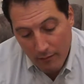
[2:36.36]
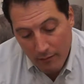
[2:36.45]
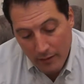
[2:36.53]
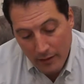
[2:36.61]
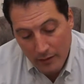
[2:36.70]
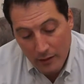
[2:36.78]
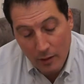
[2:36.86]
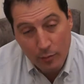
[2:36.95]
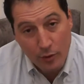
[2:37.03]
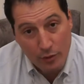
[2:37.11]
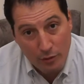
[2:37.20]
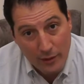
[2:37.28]
Then
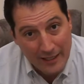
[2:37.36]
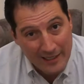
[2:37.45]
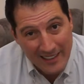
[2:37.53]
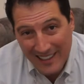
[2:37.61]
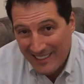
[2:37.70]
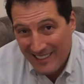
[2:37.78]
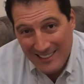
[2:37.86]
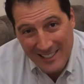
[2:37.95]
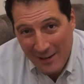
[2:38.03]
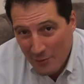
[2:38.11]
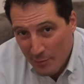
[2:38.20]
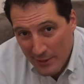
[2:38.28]
number three, doesn't
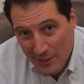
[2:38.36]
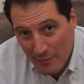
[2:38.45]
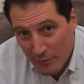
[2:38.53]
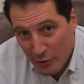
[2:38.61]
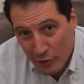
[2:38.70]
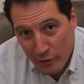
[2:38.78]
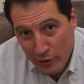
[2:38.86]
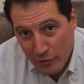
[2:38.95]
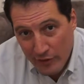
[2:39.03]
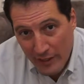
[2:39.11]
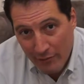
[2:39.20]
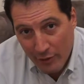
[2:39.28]
have to be something you're
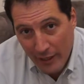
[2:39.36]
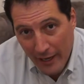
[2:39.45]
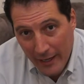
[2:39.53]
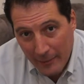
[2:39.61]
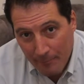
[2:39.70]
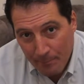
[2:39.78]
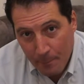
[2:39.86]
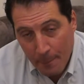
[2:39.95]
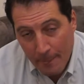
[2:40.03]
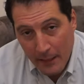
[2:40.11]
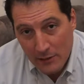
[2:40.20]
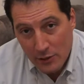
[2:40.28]
using every day.
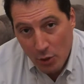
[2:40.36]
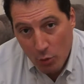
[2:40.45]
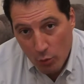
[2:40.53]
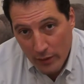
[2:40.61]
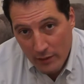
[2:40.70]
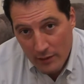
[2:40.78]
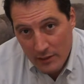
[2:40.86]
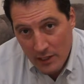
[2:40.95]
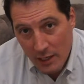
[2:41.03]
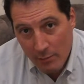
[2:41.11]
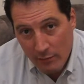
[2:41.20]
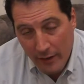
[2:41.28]
So with this
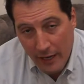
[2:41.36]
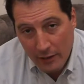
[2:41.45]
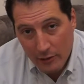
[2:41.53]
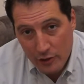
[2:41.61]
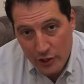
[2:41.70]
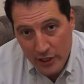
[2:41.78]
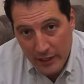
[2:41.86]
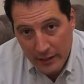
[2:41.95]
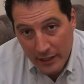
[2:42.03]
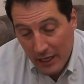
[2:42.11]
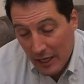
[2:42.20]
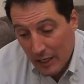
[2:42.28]
type of
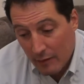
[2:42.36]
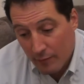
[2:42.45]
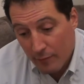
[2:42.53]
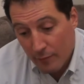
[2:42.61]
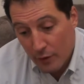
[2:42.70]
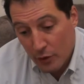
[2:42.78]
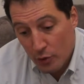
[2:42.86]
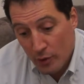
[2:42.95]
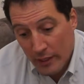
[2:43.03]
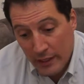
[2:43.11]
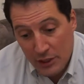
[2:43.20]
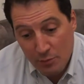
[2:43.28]
allergy, if you
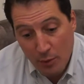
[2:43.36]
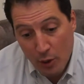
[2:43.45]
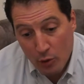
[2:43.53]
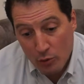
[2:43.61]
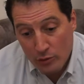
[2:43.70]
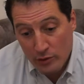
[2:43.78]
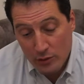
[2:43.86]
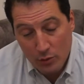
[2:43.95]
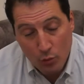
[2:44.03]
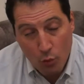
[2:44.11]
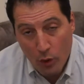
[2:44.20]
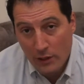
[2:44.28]
get
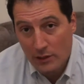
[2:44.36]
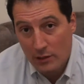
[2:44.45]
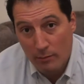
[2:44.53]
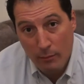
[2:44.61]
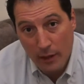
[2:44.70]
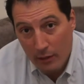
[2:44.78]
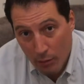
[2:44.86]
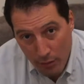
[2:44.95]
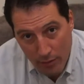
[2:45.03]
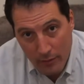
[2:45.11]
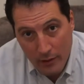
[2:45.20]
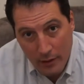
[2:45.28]
exposed once a
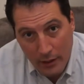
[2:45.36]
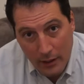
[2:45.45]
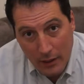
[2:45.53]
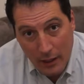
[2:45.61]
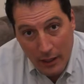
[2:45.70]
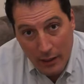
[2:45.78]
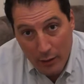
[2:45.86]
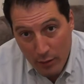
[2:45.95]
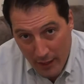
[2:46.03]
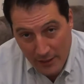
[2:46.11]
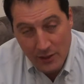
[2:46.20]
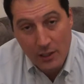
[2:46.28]
month,
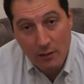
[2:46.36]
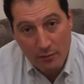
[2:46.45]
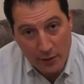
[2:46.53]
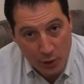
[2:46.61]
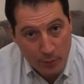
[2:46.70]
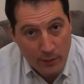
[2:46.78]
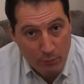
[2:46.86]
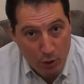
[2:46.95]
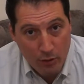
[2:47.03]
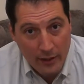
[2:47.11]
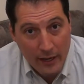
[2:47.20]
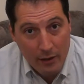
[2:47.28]
that's enough that you'll be
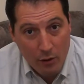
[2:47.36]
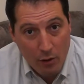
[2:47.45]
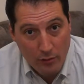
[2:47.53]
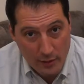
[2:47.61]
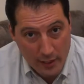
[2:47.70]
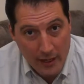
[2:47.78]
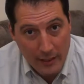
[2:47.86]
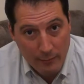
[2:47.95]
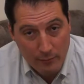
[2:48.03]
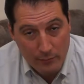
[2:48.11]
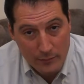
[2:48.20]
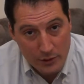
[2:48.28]
broken out all the time.
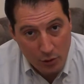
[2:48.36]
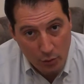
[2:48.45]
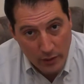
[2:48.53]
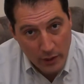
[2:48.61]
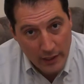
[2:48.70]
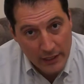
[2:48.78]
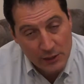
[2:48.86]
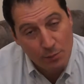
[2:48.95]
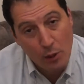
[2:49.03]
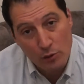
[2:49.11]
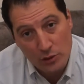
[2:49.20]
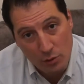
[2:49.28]
So when you get
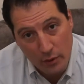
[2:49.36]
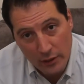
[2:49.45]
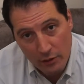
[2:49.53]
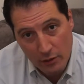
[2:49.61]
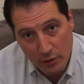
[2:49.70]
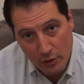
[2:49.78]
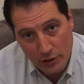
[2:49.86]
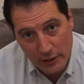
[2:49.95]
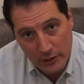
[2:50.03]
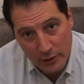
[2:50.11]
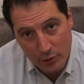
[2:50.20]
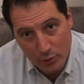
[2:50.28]
exposed to what you're
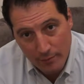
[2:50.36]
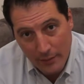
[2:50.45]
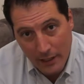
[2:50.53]
allergic to,